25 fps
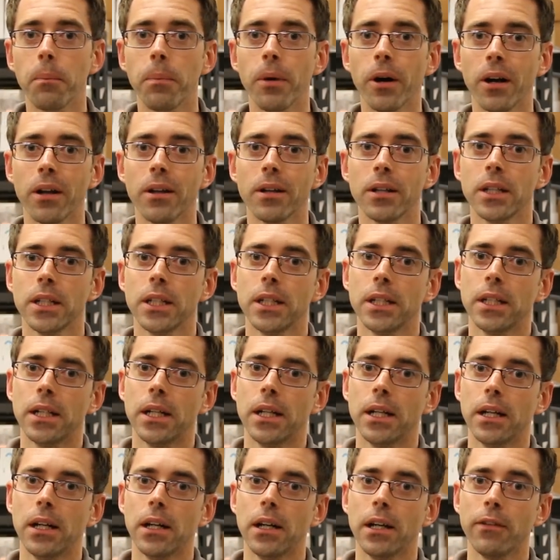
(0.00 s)
But
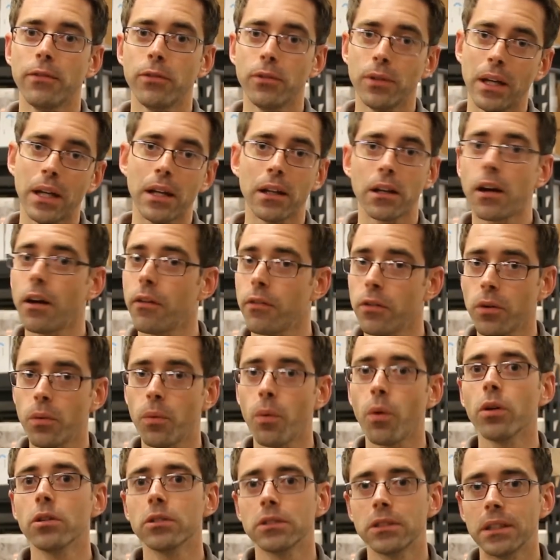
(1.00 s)
if you can get it covered in
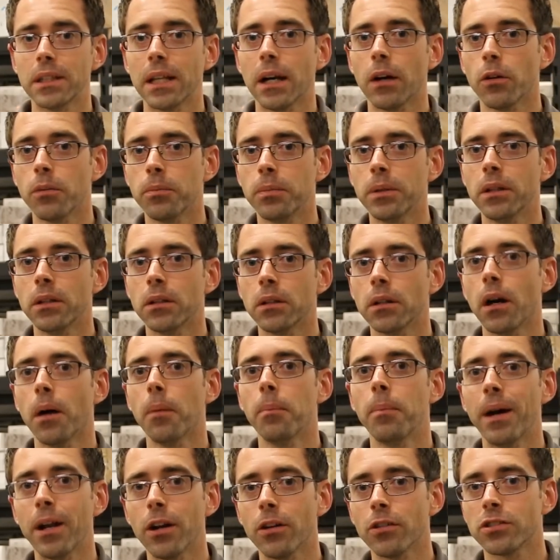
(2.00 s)
warranty, that would be a
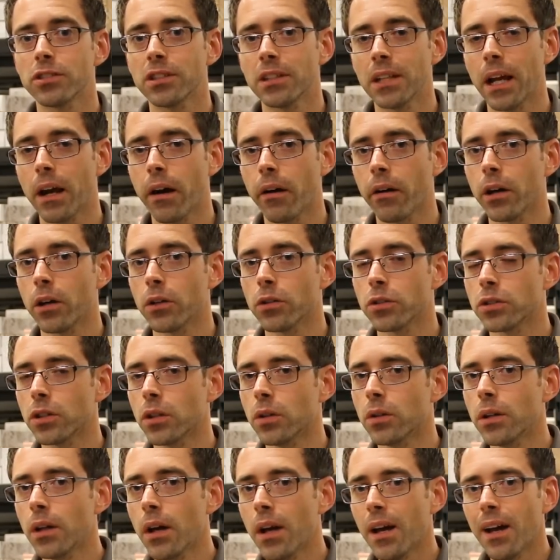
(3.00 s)
better scenario.
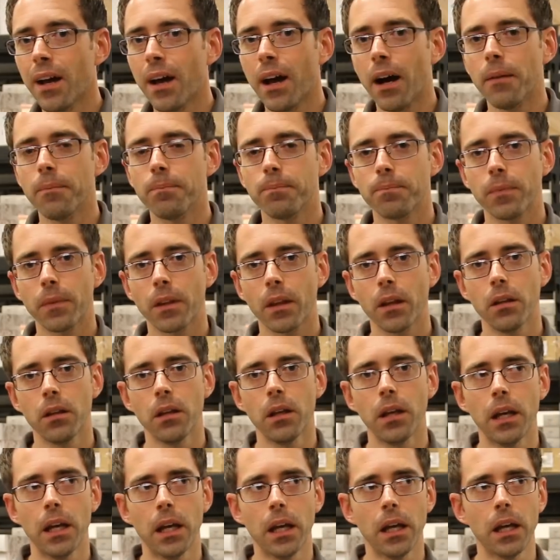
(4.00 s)
So
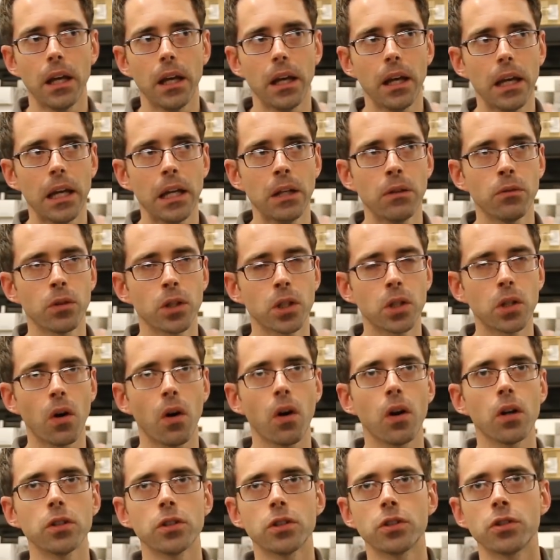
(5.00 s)
in
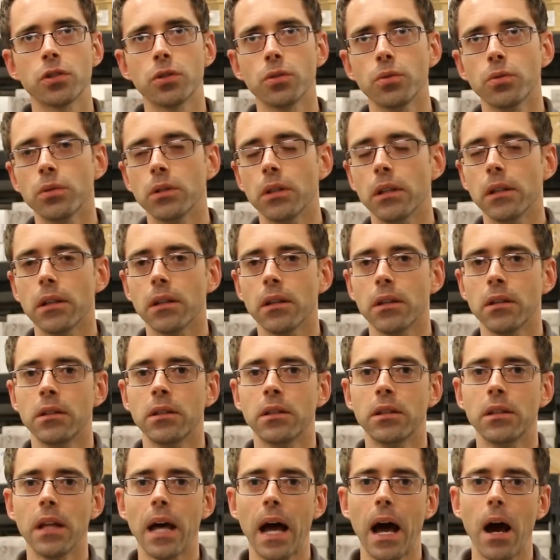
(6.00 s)
regards to
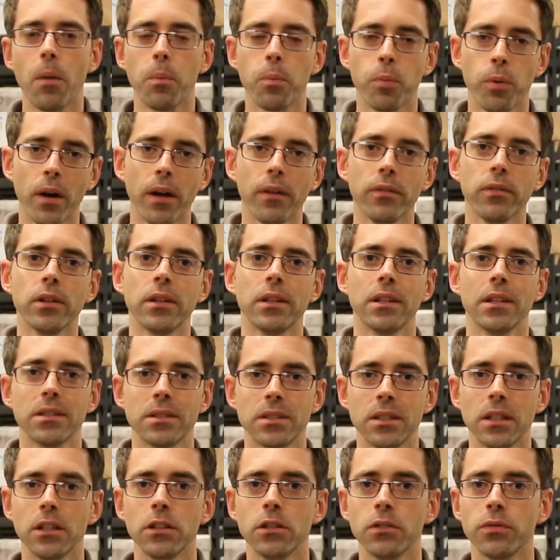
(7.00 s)
how prevalent
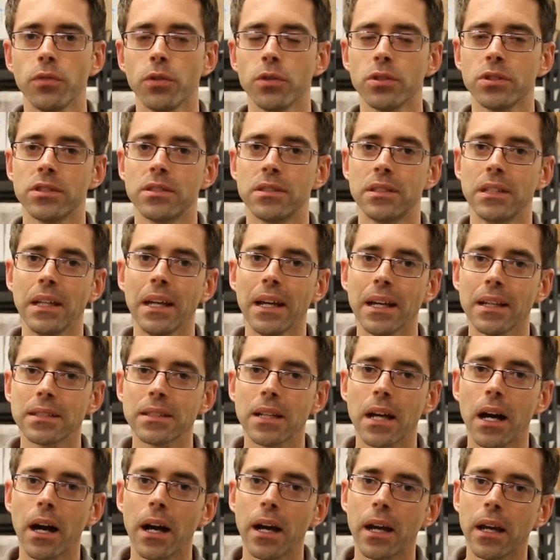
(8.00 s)
this is versus
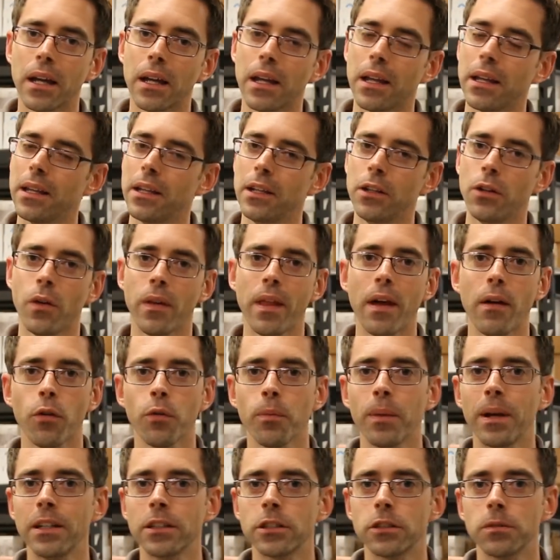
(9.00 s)
TSI, you know, that
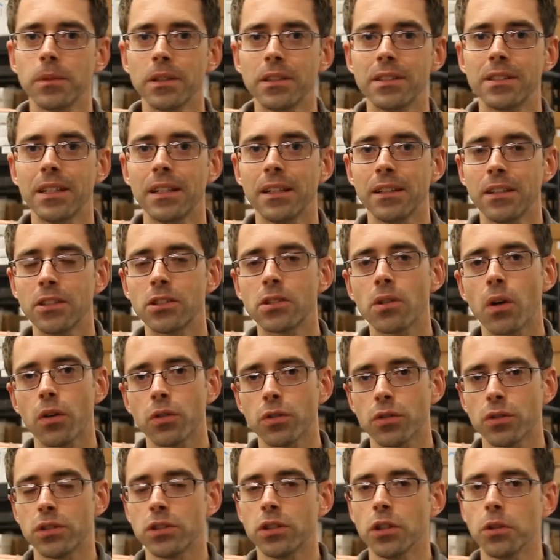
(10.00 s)
remains to be seen. These cars
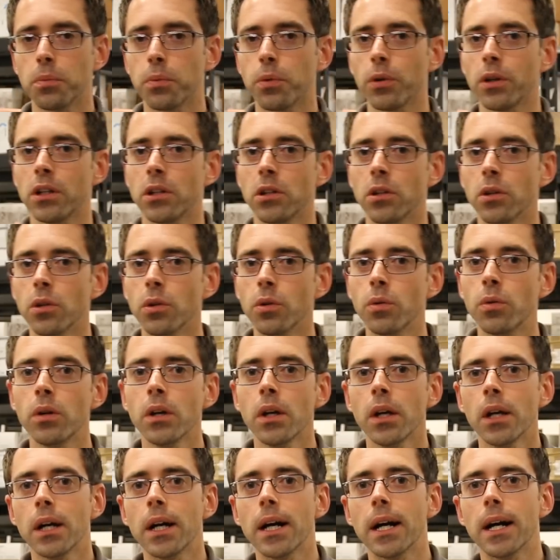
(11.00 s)
are still pretty new,
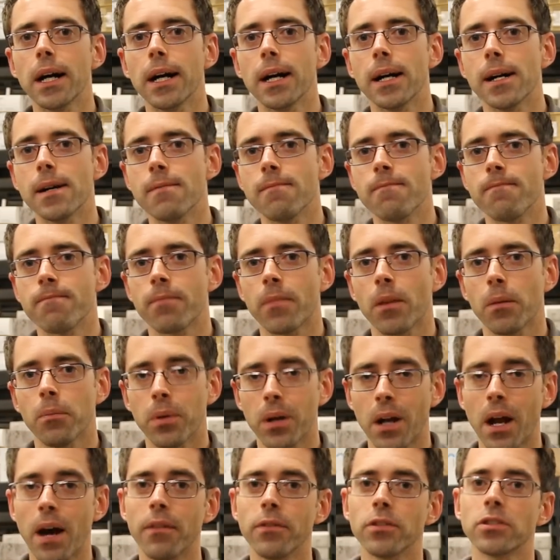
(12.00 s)

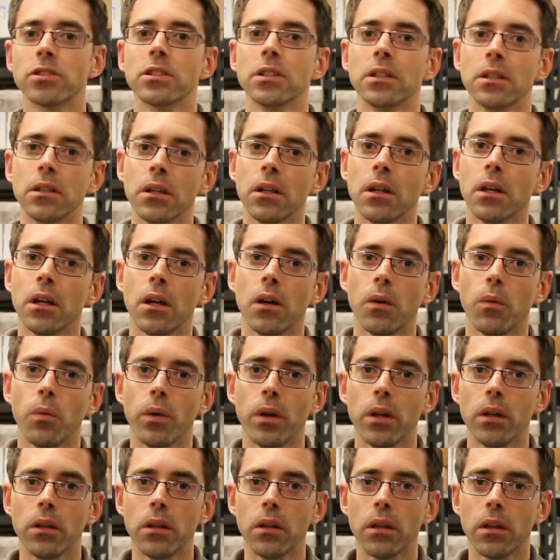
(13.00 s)
but obviously
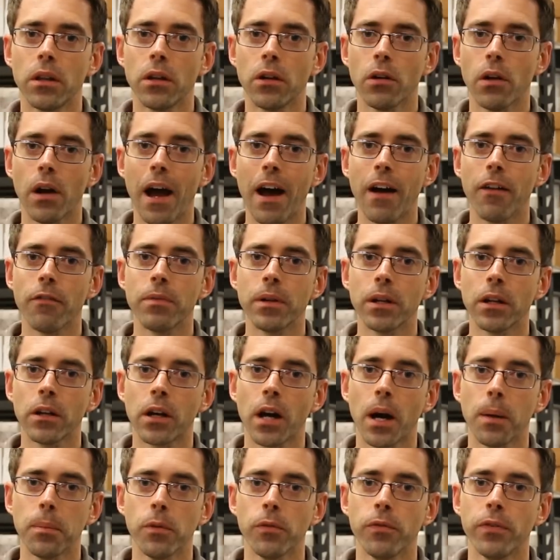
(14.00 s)
there have been a
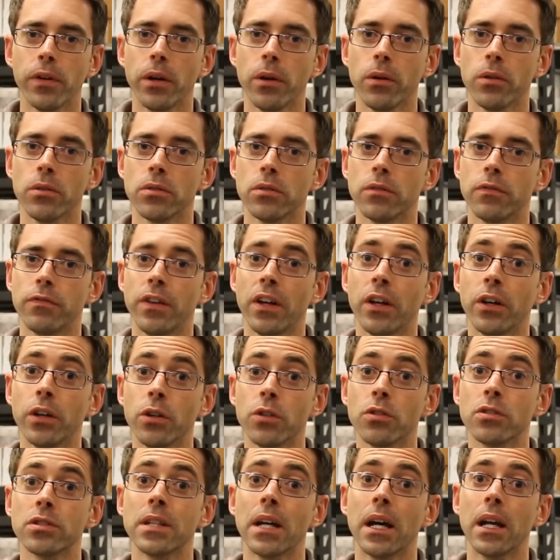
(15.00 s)
couple
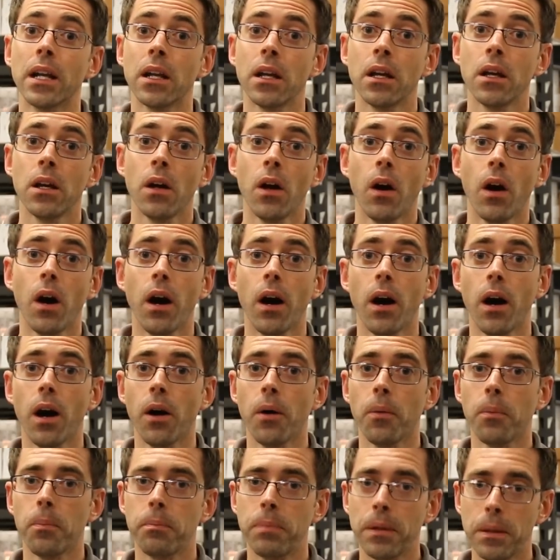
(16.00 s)
failures that
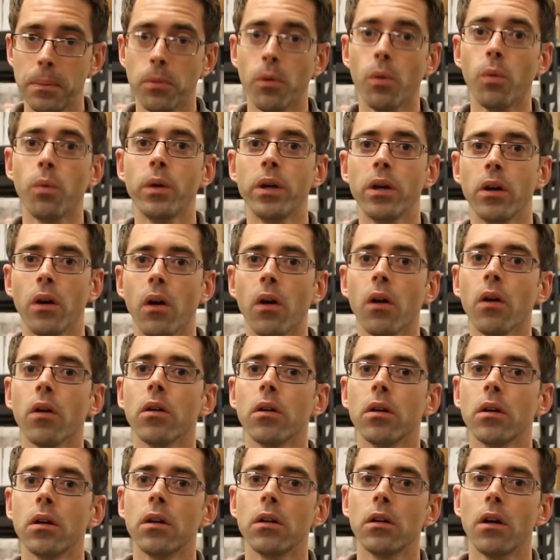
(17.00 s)
people we
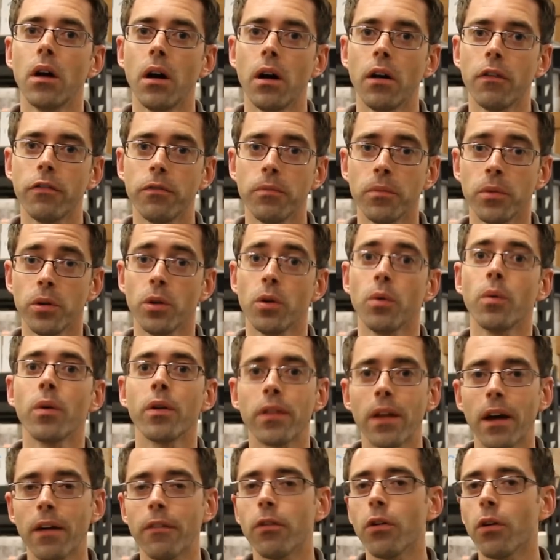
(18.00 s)
are familiar with
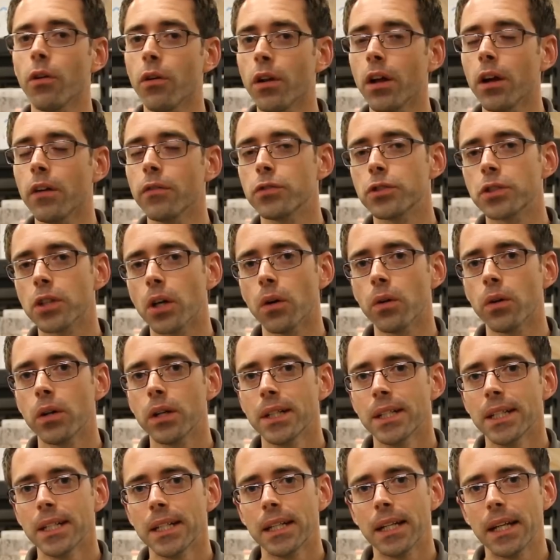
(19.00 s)
have heard of. So
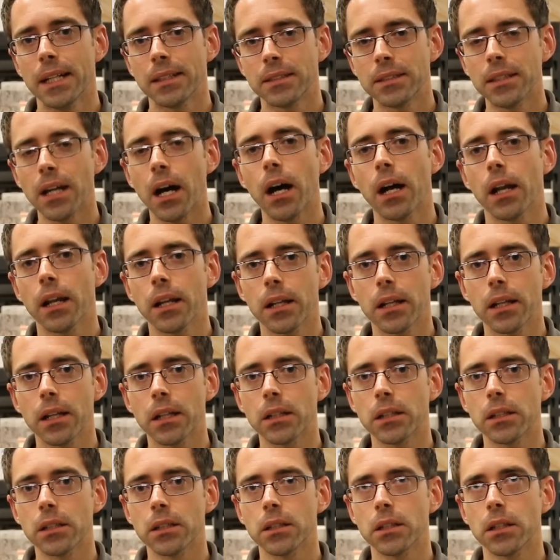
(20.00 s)
it's not
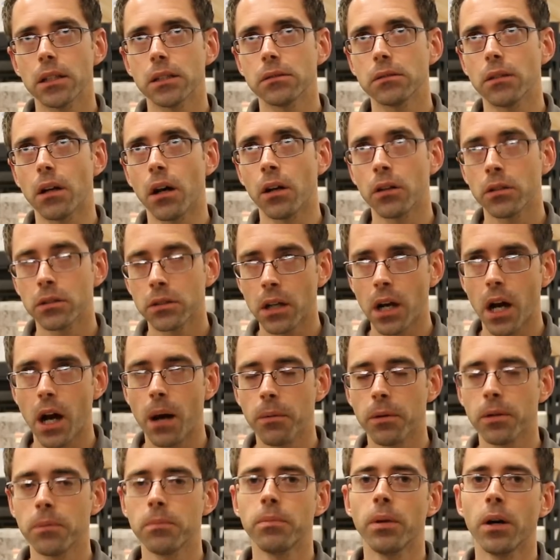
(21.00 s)

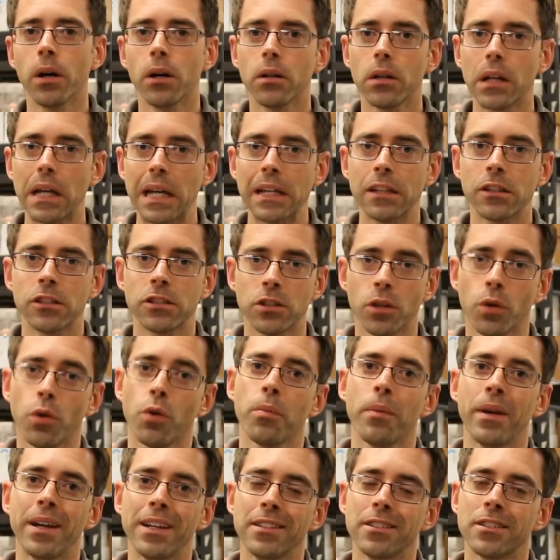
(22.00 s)
uncommon, but it still
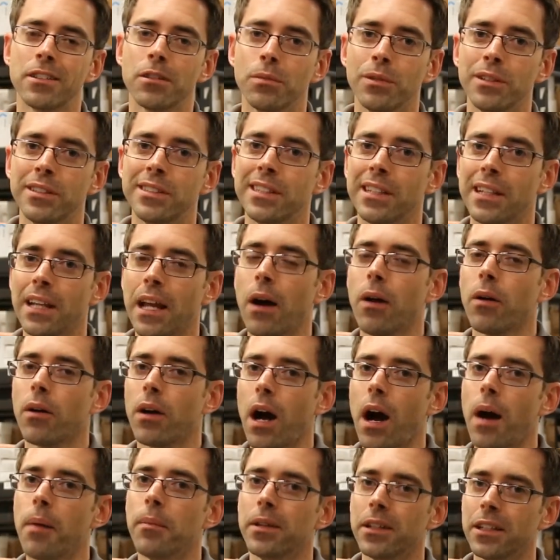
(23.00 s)
remains to be seen how
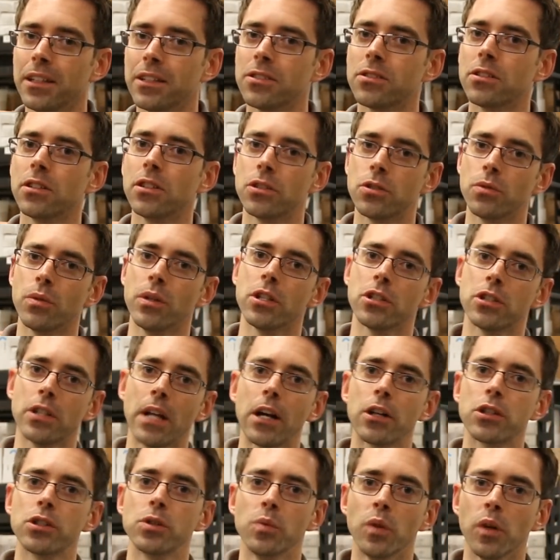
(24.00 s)
common this situation
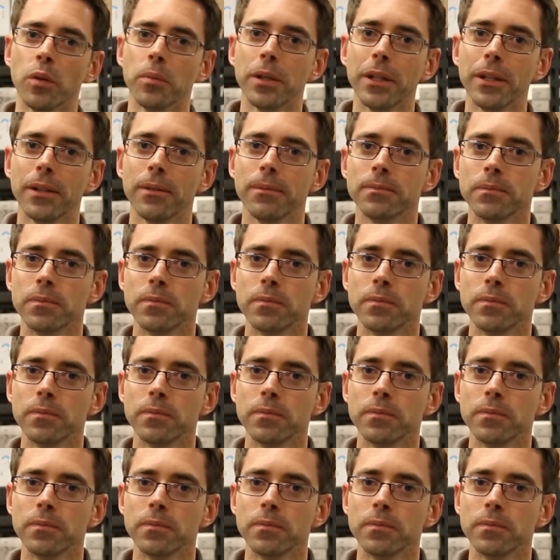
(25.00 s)
actually will be.